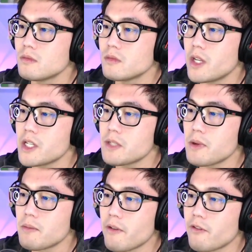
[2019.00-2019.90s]
I
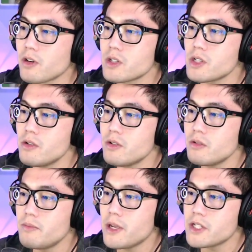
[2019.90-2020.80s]
spend my first
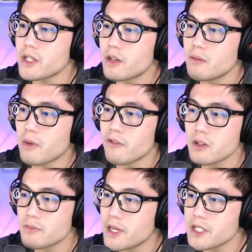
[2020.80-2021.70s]
YouTube paycheck on? My
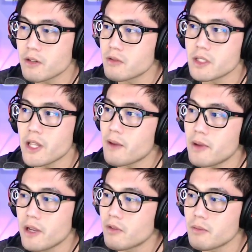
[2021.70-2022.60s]
first paycheck wasn't that
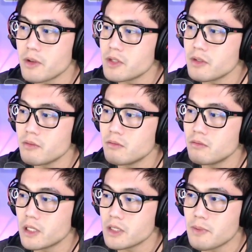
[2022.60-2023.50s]
big from YouTube
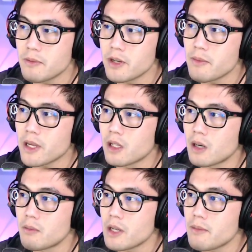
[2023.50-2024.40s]
because people didn't make a lot of
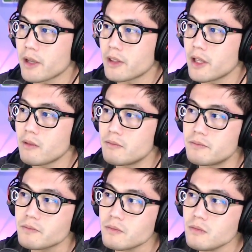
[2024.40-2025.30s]
money back then.
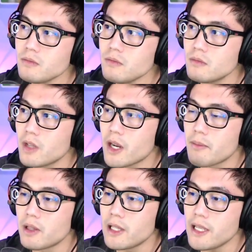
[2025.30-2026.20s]
And I
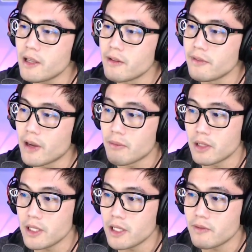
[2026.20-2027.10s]
believe, I
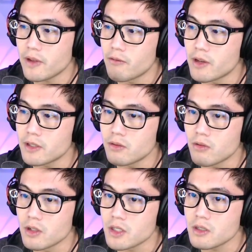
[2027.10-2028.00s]
believe it went
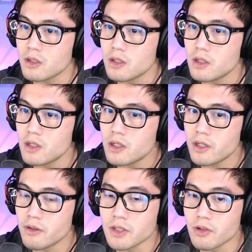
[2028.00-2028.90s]
towards,
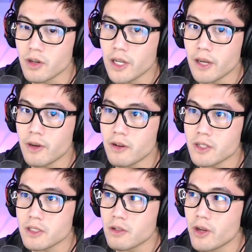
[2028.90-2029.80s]
it was during like when I
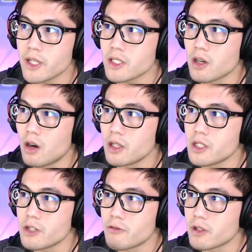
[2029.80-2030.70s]
was going into
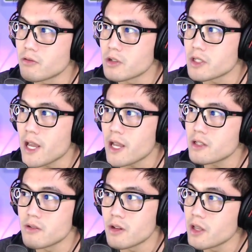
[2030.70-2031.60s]
college, it went towards that.
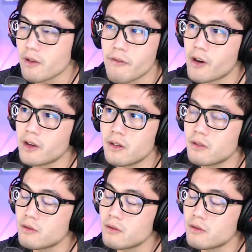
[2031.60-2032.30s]
So nothing fun.